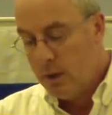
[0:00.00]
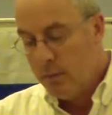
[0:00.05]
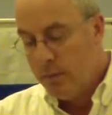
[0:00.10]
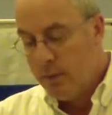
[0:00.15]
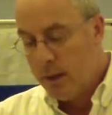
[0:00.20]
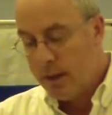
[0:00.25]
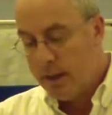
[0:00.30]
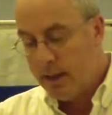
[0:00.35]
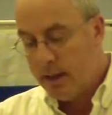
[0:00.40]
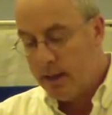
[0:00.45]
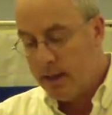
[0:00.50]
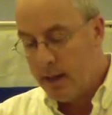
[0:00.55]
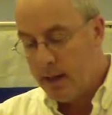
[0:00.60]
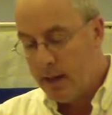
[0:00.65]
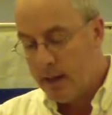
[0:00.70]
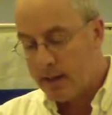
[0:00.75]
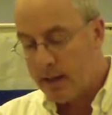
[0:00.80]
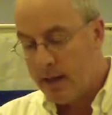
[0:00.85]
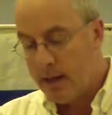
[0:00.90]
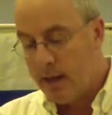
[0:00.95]
but in
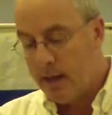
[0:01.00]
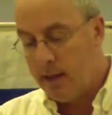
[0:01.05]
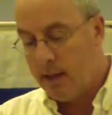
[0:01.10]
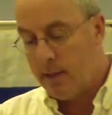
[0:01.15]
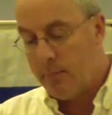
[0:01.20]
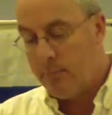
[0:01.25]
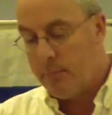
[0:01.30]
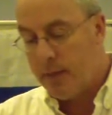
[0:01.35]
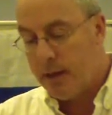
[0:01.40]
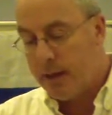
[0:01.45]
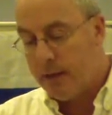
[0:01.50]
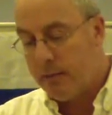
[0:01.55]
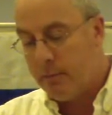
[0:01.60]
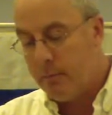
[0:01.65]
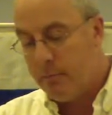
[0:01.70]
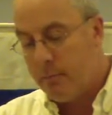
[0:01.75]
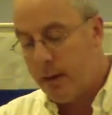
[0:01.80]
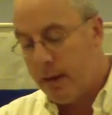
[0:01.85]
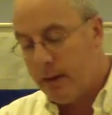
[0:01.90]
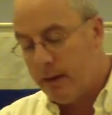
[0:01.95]
uh, Kahilat
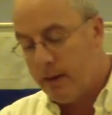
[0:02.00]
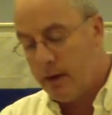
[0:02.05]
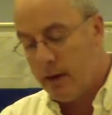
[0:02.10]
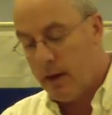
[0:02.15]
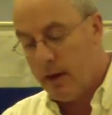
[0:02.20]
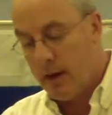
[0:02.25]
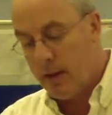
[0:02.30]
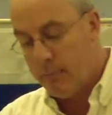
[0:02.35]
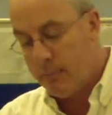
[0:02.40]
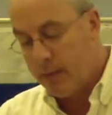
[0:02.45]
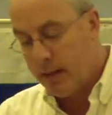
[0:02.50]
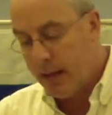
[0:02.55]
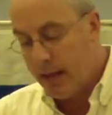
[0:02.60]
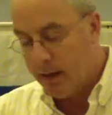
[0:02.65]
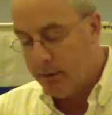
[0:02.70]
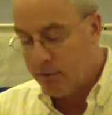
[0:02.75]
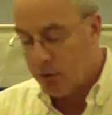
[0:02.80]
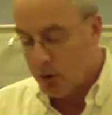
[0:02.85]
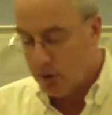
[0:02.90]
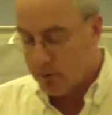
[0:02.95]
Ben- Ben uh,
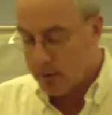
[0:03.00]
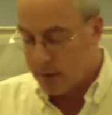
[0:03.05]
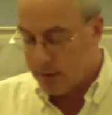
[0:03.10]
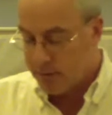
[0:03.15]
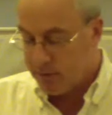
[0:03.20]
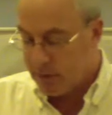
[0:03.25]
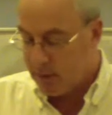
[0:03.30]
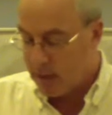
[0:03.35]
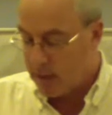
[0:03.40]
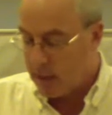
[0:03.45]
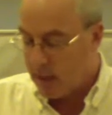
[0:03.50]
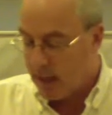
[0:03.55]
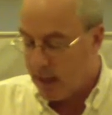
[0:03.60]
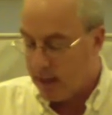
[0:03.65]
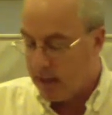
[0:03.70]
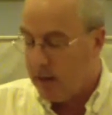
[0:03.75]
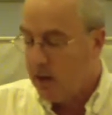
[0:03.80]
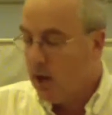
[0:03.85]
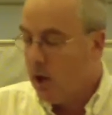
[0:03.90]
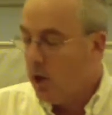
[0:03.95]
B'nai Torah
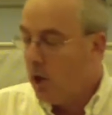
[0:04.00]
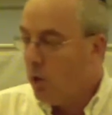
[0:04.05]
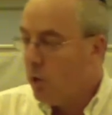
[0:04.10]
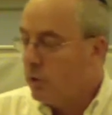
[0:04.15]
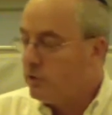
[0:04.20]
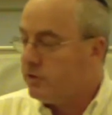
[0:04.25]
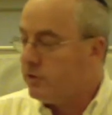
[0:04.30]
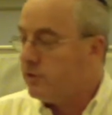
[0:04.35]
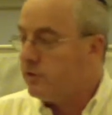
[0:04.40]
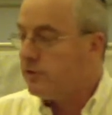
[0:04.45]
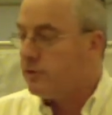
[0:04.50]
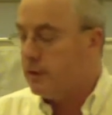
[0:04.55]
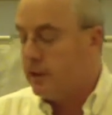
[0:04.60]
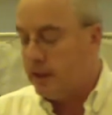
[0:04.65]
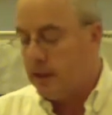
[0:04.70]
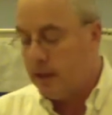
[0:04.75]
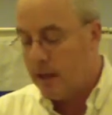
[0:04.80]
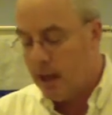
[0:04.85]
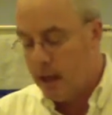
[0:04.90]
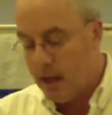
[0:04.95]
Synagogue, which is in
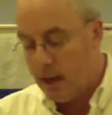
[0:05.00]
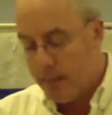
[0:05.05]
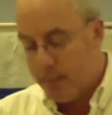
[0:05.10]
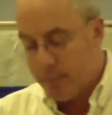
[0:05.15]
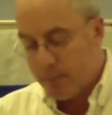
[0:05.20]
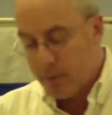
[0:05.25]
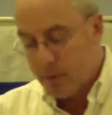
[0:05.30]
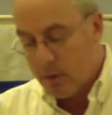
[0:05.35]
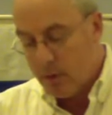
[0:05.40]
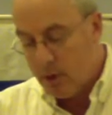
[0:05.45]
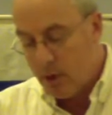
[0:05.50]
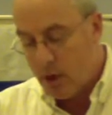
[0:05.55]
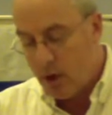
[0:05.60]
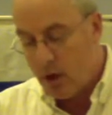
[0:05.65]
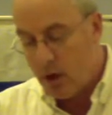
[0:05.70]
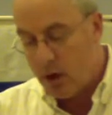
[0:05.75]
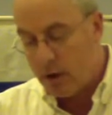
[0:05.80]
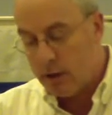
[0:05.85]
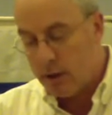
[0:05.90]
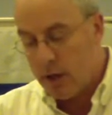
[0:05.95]
the uh, the
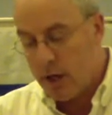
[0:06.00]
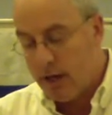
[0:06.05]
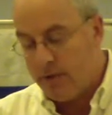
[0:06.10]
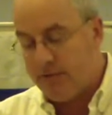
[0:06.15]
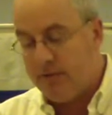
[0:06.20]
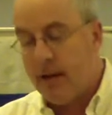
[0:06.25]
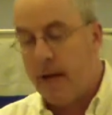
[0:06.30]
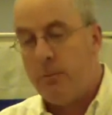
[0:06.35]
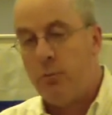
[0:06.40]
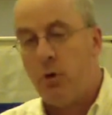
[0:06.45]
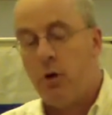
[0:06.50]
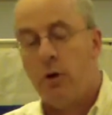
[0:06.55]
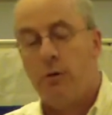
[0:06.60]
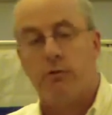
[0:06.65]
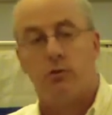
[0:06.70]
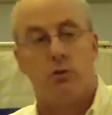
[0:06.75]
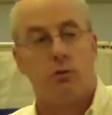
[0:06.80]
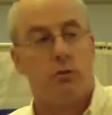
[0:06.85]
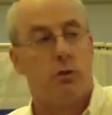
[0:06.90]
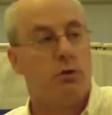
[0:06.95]
Har Nof
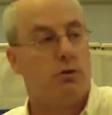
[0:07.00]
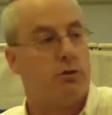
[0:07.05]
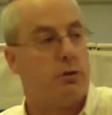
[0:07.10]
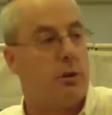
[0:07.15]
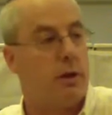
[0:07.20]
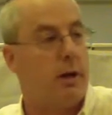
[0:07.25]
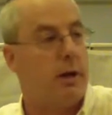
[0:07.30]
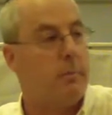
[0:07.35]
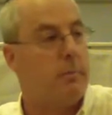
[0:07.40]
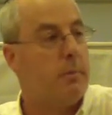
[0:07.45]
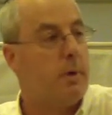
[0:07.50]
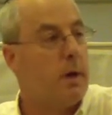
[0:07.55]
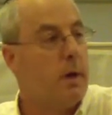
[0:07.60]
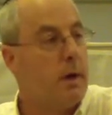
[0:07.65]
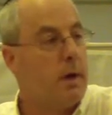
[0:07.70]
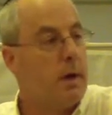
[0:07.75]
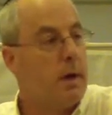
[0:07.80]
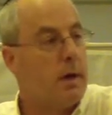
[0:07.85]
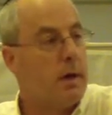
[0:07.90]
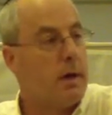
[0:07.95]
neighborhood of Jerusalem,
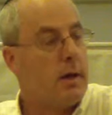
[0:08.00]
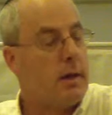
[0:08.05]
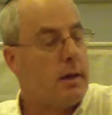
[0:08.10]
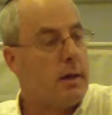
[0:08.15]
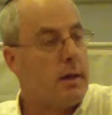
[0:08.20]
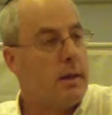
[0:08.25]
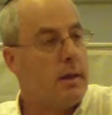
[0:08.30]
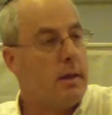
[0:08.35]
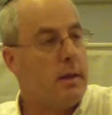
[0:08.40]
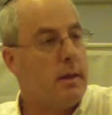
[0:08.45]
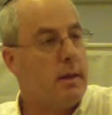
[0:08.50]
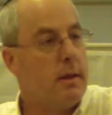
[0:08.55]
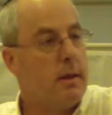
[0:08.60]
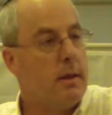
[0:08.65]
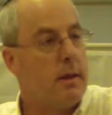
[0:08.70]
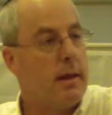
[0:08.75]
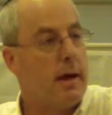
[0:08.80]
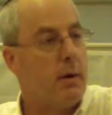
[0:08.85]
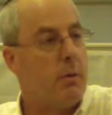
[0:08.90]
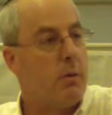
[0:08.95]

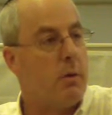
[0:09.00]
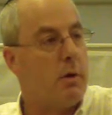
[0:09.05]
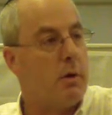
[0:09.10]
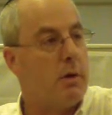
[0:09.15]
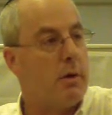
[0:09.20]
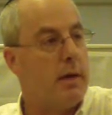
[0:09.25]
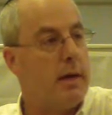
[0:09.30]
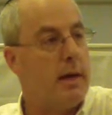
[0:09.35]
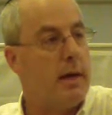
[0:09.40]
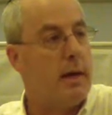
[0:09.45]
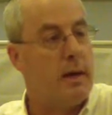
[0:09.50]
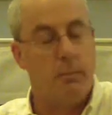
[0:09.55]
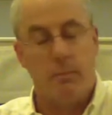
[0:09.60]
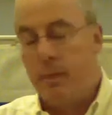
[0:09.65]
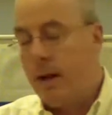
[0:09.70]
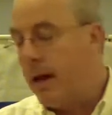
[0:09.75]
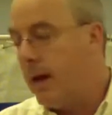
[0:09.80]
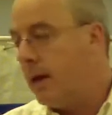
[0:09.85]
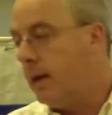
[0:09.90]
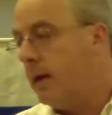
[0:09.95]
there were the
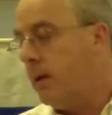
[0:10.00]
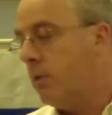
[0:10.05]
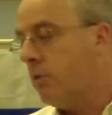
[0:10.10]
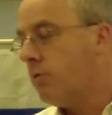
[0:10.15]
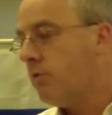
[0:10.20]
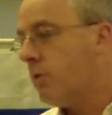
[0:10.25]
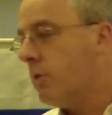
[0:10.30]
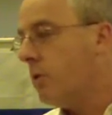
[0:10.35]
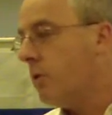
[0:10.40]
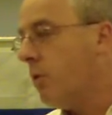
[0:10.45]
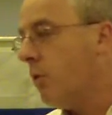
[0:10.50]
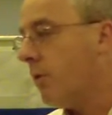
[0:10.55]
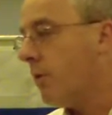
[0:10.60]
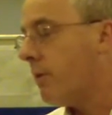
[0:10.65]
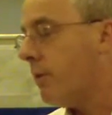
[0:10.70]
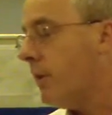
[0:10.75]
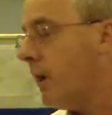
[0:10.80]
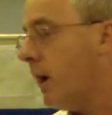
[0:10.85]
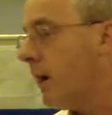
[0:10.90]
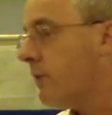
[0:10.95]
men, it was an
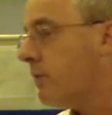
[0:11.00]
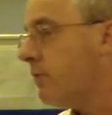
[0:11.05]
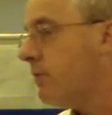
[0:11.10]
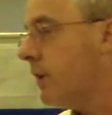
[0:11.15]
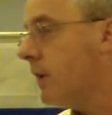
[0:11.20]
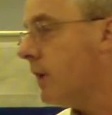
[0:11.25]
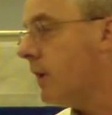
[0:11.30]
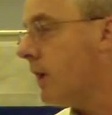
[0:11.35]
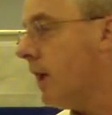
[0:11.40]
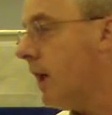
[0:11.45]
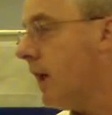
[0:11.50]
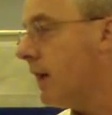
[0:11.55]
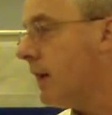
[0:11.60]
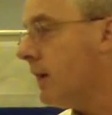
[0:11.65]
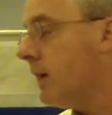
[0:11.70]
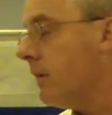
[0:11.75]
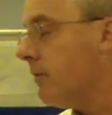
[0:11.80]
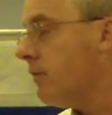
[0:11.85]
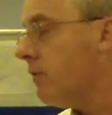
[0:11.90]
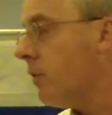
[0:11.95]
Orthodox
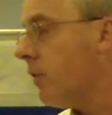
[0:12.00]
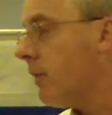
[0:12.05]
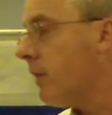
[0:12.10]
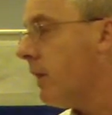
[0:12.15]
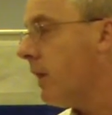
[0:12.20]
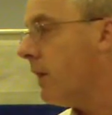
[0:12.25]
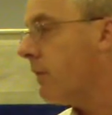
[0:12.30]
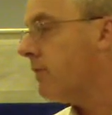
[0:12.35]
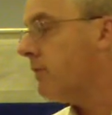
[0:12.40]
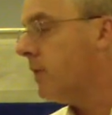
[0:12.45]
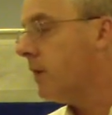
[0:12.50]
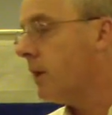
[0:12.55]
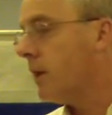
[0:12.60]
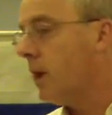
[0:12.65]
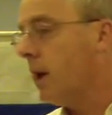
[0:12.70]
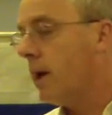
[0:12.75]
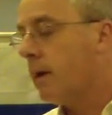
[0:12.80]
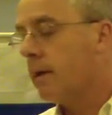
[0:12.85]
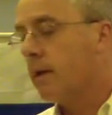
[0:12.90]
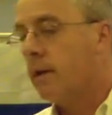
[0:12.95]
synagogue, it is an Orthodox
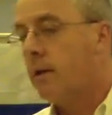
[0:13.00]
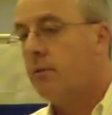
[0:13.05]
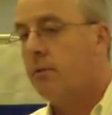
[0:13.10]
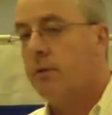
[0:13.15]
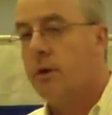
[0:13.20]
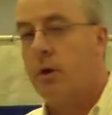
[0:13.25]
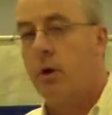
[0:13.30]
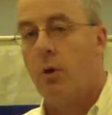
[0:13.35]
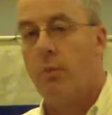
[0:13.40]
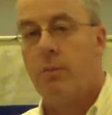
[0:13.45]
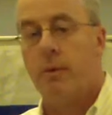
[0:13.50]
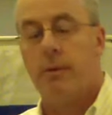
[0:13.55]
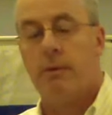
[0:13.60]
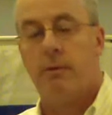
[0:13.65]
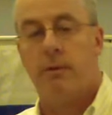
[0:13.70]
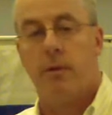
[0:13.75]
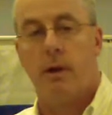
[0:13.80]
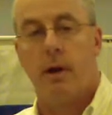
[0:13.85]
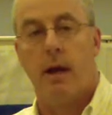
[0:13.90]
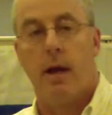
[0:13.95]
synagogue that reopened
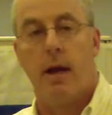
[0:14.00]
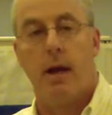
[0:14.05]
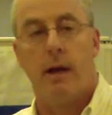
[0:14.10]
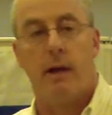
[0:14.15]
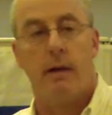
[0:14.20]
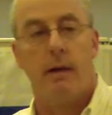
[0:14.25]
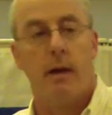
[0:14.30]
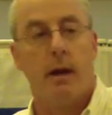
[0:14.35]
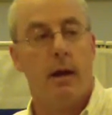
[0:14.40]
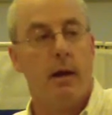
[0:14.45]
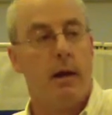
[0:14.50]
today, and,